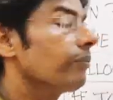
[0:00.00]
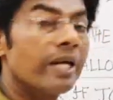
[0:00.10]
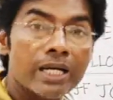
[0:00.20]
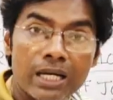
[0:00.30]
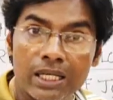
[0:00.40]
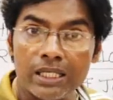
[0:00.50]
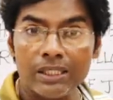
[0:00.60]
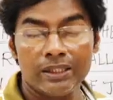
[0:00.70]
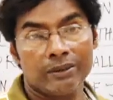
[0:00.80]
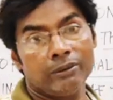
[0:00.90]

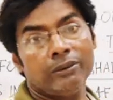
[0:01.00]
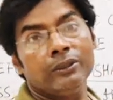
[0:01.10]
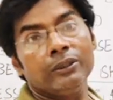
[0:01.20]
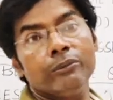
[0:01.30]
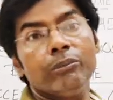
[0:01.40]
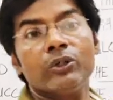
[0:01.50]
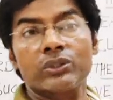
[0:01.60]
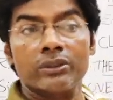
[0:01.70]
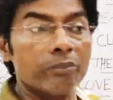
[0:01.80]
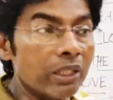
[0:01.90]
friendly,
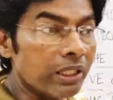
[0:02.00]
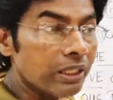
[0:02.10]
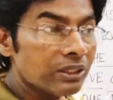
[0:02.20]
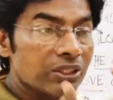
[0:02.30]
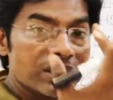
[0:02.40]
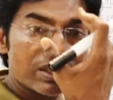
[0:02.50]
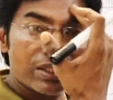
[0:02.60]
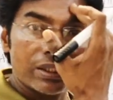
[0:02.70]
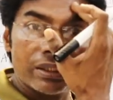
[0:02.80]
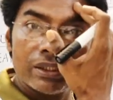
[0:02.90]
possibly
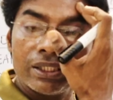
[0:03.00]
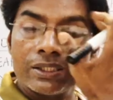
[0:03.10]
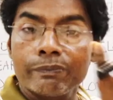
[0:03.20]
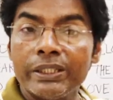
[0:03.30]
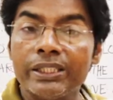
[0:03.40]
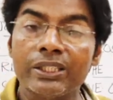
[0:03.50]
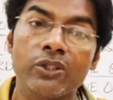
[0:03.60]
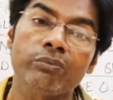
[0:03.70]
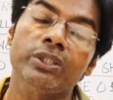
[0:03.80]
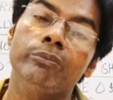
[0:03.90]
just the
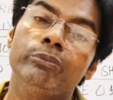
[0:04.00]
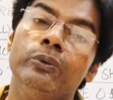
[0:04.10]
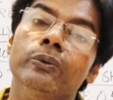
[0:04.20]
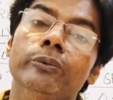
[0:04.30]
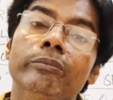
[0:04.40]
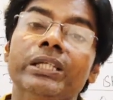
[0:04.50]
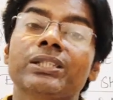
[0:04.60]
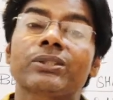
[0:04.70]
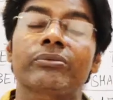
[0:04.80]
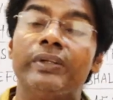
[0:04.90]
speaker of the poem
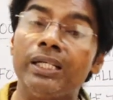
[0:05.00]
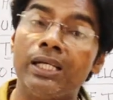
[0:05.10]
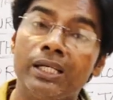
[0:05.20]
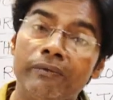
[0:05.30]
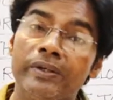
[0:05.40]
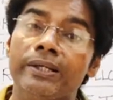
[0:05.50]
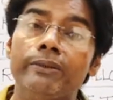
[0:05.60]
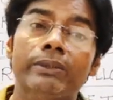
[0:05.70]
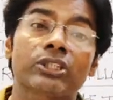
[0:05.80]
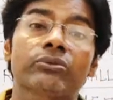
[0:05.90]
is feeling
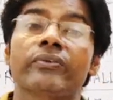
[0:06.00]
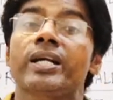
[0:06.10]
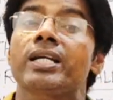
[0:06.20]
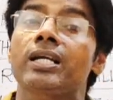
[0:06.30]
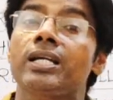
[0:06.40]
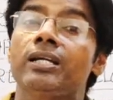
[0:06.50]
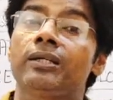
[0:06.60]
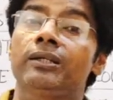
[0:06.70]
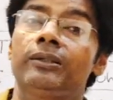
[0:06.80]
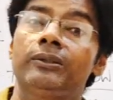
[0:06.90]
very much friendly,
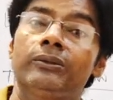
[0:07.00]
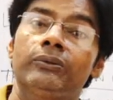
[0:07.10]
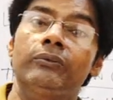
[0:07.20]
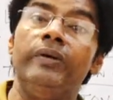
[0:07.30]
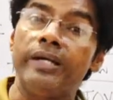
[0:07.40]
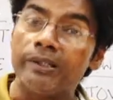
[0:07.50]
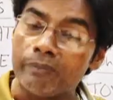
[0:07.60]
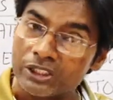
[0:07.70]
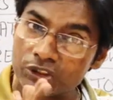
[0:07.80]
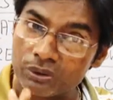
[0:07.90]
very
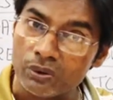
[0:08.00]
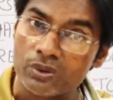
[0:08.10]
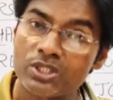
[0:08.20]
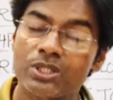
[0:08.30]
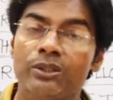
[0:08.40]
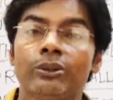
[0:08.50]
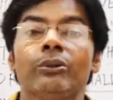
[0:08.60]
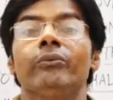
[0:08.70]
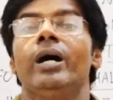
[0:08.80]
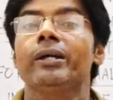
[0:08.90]
much good.
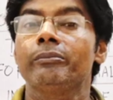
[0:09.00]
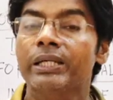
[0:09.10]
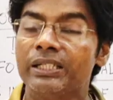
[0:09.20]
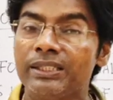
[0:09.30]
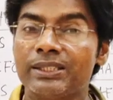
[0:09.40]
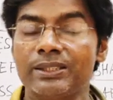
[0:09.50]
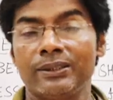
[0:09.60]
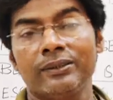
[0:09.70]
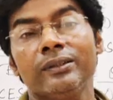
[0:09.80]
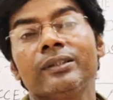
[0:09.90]
Why? Because
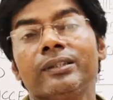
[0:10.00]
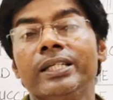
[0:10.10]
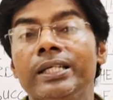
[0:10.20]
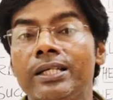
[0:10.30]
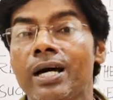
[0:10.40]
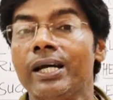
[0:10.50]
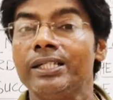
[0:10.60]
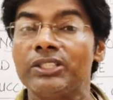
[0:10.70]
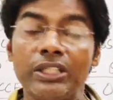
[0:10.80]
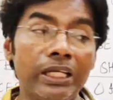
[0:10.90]
the
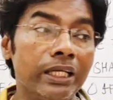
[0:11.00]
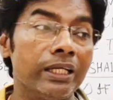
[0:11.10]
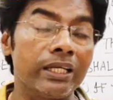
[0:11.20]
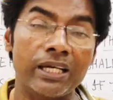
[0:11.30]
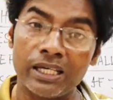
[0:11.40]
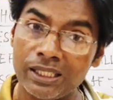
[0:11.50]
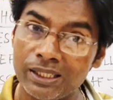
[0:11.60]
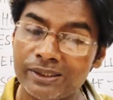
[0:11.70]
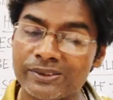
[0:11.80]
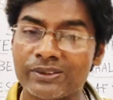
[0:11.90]

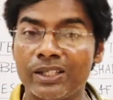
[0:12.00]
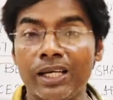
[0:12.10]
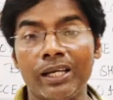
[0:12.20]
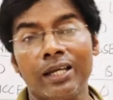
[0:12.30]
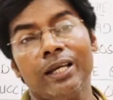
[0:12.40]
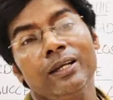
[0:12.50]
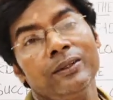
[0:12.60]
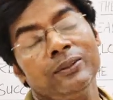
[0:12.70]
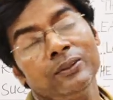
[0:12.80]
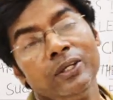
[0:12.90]
nightingale is singing,
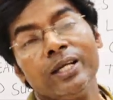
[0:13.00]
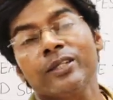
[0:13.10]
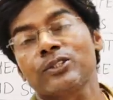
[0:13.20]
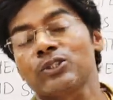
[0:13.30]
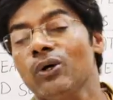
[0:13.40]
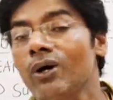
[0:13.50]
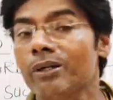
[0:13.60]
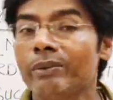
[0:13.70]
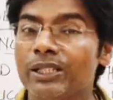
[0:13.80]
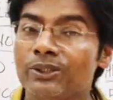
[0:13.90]
and it's
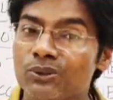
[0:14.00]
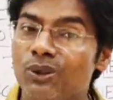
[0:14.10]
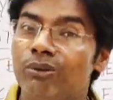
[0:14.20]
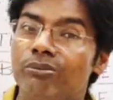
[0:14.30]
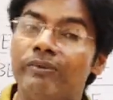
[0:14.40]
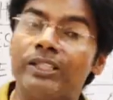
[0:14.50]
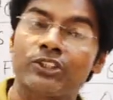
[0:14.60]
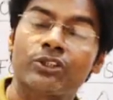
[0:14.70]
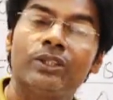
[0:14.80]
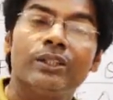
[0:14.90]
all because of
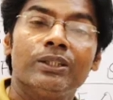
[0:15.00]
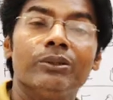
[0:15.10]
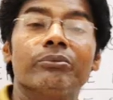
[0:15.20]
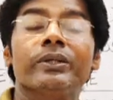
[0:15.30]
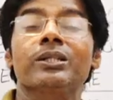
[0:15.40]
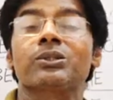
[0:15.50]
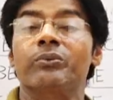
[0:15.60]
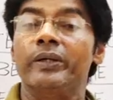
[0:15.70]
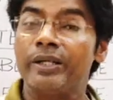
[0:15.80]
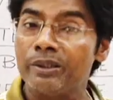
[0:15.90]
which he feels
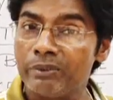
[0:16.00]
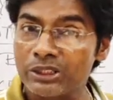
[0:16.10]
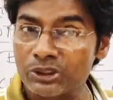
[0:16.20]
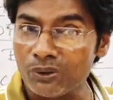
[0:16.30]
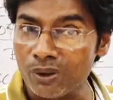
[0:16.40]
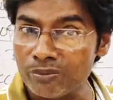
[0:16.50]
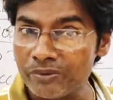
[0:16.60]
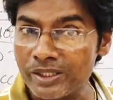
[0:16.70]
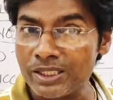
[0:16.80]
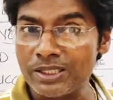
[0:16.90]
very much
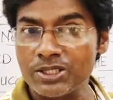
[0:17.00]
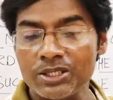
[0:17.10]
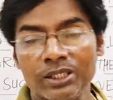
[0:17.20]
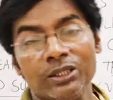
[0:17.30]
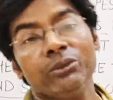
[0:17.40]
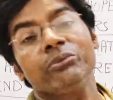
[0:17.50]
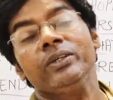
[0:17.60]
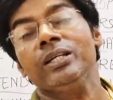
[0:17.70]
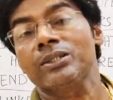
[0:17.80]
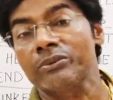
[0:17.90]
confident, he
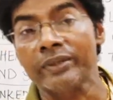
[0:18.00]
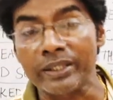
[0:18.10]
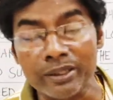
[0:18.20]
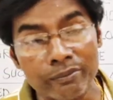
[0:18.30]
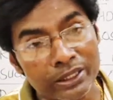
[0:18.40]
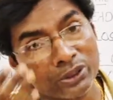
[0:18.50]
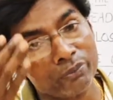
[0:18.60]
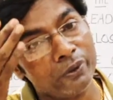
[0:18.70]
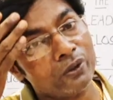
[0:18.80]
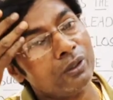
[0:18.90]
feels very much
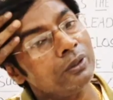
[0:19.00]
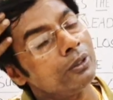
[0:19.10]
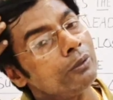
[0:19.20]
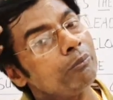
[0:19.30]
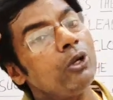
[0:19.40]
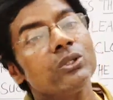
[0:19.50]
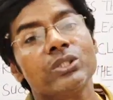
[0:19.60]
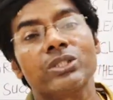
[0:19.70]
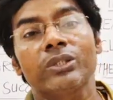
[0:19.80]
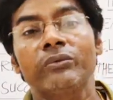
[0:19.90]

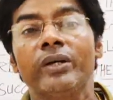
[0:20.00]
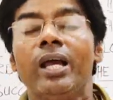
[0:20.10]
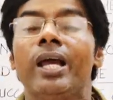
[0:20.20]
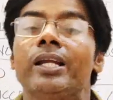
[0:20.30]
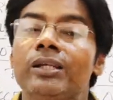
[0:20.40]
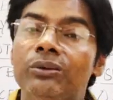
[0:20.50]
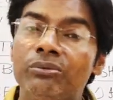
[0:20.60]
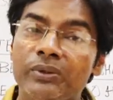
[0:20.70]
positive, and he